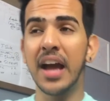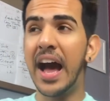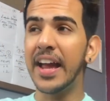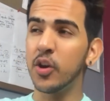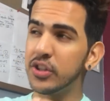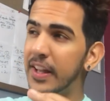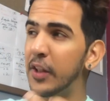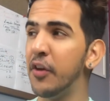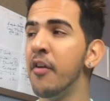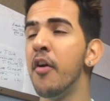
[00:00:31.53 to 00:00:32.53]
I could
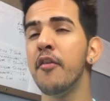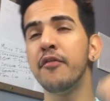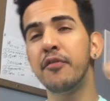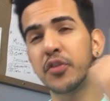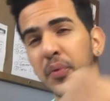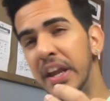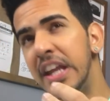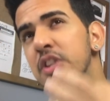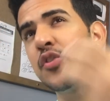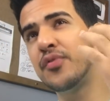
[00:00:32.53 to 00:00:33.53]
tell you
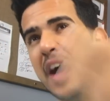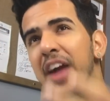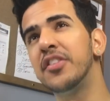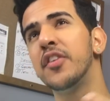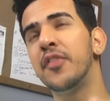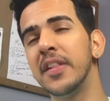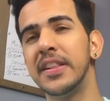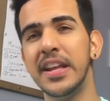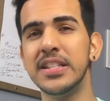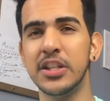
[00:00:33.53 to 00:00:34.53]
3 to 5 different
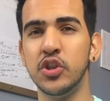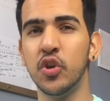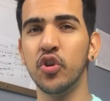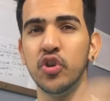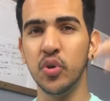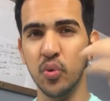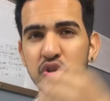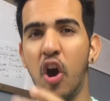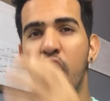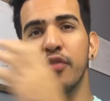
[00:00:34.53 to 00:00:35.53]
things that you could
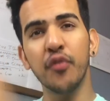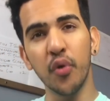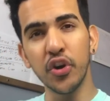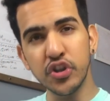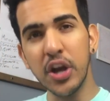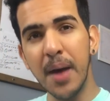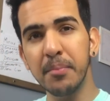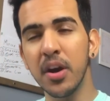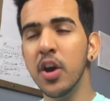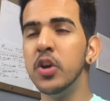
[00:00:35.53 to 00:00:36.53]
use on Photoshop
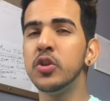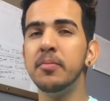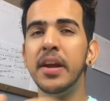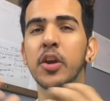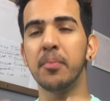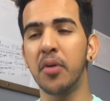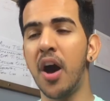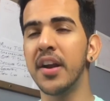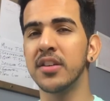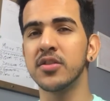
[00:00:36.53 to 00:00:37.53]
to make your
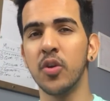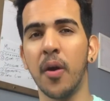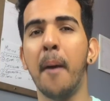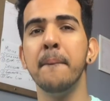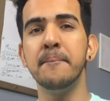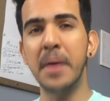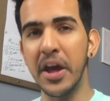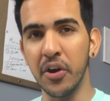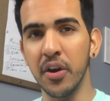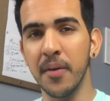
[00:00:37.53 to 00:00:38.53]
products look
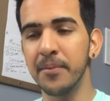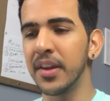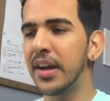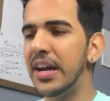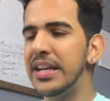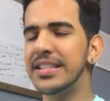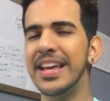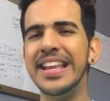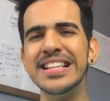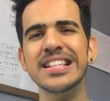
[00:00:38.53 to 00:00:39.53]
better. Because
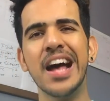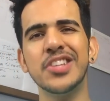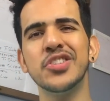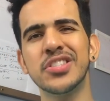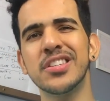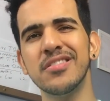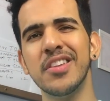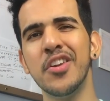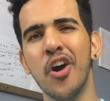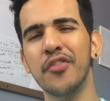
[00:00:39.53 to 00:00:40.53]
it is not just
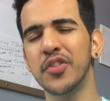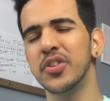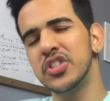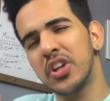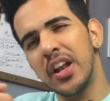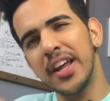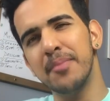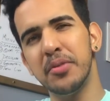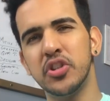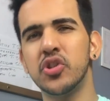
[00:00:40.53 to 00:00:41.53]
enough to just click a
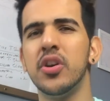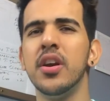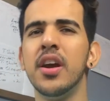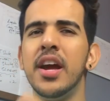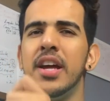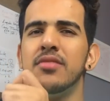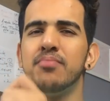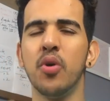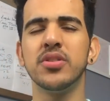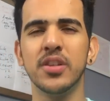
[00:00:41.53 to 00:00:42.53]
picture and
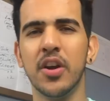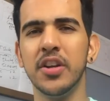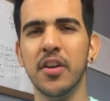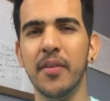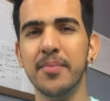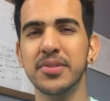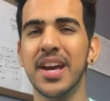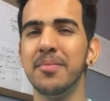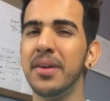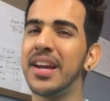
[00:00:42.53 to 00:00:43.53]
post it on your
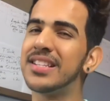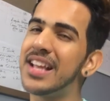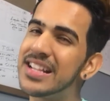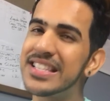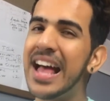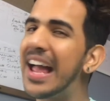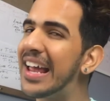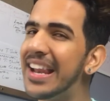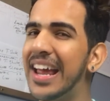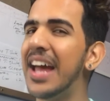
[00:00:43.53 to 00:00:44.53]
website, because it's not
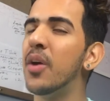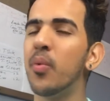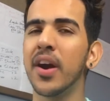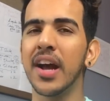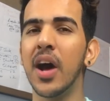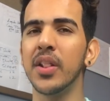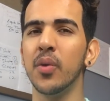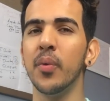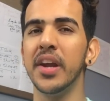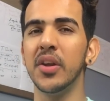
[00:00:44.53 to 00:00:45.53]
going to kind of work out the
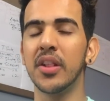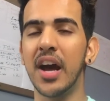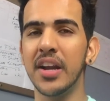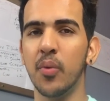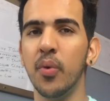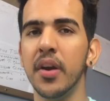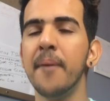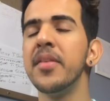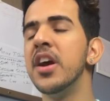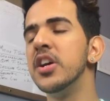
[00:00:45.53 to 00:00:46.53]
way you thought it would.
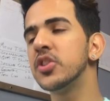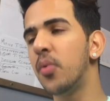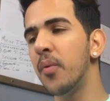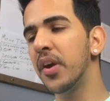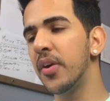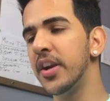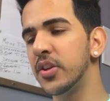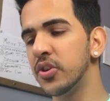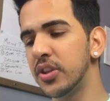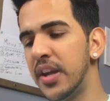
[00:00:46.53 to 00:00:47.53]
So what we're going to
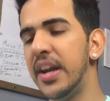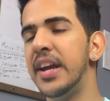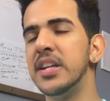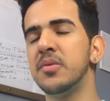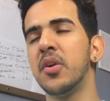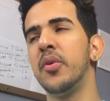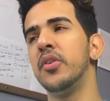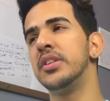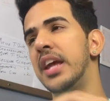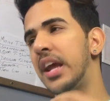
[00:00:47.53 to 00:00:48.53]
do today is we're going
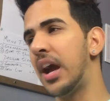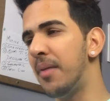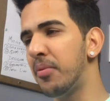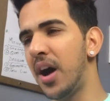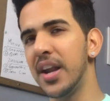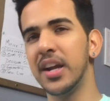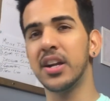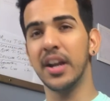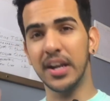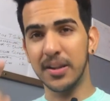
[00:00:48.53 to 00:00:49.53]
to take a product,
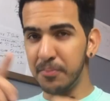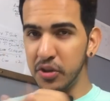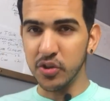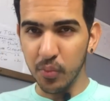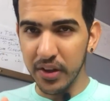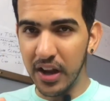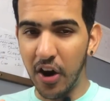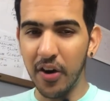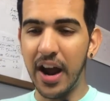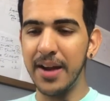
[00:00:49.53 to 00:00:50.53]
click the picture with
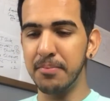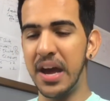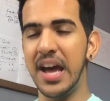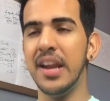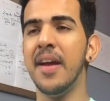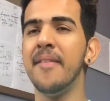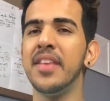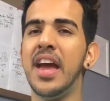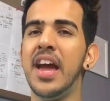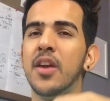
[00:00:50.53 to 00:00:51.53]
our iPad,
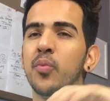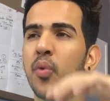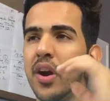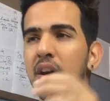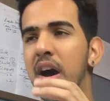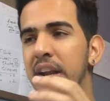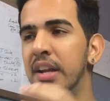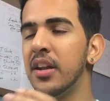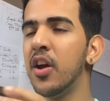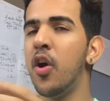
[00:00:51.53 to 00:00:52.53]
and work on
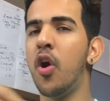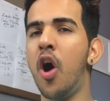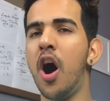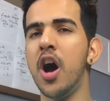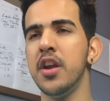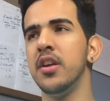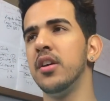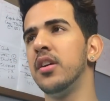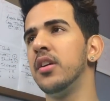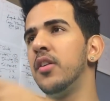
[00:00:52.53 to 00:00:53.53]
it on
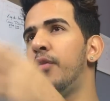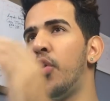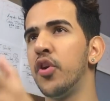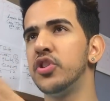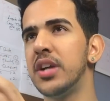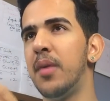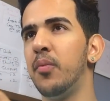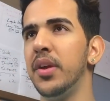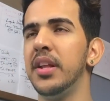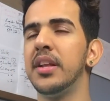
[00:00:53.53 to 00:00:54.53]
Photoshop
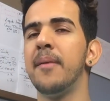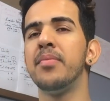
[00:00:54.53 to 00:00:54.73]
with it.